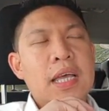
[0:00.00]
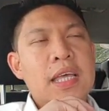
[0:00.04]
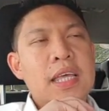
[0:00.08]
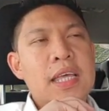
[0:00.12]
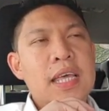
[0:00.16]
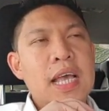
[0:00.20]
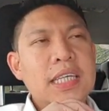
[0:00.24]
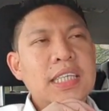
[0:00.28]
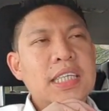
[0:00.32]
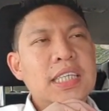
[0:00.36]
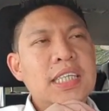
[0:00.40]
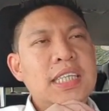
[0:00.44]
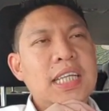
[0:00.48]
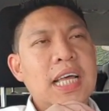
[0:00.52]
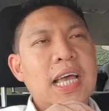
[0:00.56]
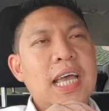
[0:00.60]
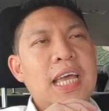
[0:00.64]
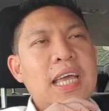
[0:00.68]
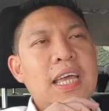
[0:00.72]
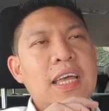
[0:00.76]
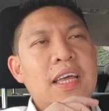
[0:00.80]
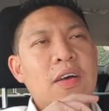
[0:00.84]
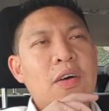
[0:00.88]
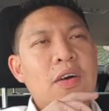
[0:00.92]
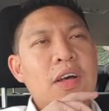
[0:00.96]

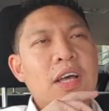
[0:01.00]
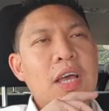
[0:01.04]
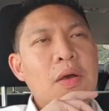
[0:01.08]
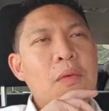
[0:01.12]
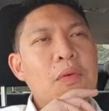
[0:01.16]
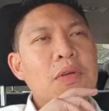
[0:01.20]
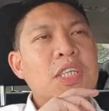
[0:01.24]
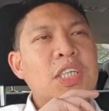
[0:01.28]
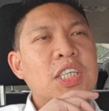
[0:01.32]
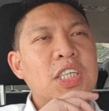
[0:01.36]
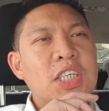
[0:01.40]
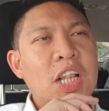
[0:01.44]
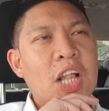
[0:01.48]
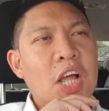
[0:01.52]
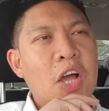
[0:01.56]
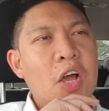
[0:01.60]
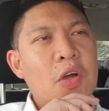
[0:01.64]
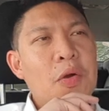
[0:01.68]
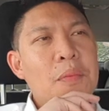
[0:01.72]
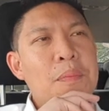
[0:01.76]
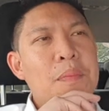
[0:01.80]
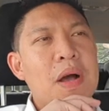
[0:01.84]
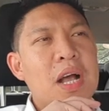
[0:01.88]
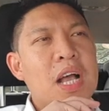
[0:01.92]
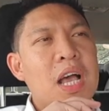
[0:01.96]
yesterday it was
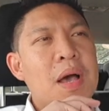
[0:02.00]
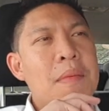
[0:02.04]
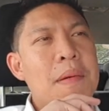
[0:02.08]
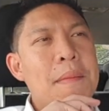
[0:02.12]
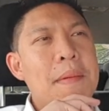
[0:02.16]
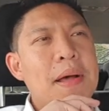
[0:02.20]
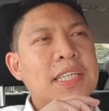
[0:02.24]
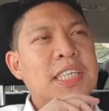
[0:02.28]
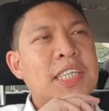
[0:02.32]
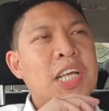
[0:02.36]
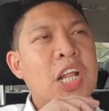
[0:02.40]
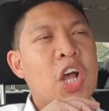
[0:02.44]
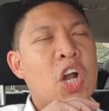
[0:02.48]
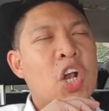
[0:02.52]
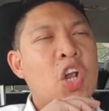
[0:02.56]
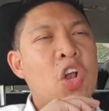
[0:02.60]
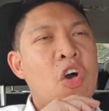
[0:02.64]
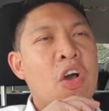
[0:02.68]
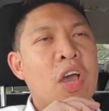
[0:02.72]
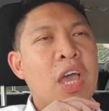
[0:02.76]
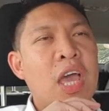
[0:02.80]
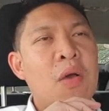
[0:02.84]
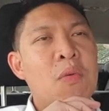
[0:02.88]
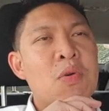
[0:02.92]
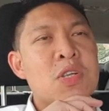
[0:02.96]
slow, but come about 10
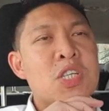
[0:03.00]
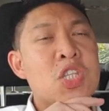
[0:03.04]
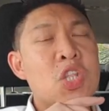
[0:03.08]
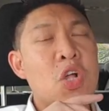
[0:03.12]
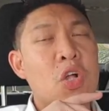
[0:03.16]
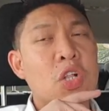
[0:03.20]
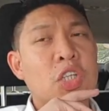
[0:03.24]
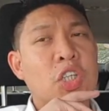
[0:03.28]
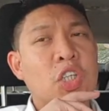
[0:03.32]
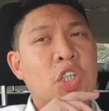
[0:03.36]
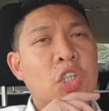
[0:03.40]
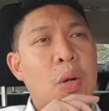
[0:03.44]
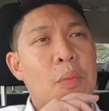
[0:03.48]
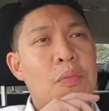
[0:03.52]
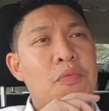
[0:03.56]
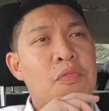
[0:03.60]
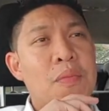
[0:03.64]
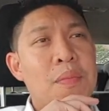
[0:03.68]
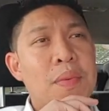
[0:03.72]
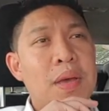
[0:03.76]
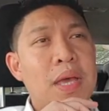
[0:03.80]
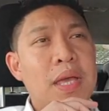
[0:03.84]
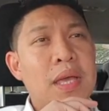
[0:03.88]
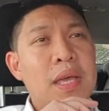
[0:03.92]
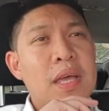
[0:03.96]
o'clock it was non-stop for
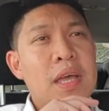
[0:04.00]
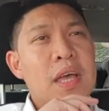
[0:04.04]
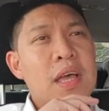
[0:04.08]
me.